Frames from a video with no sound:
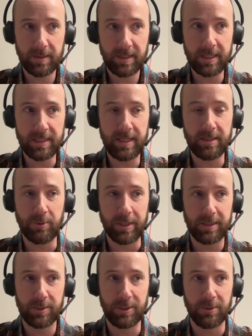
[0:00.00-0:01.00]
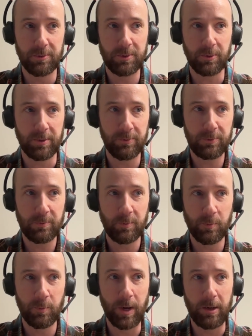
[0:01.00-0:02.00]
continuing to sort of,
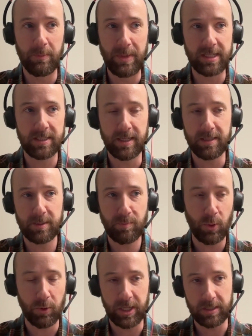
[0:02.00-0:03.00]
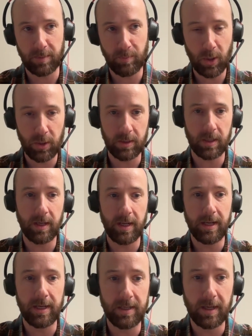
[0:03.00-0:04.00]
where it makes sense, pull things apart
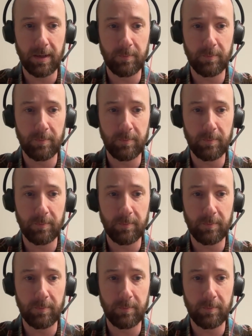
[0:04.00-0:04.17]
and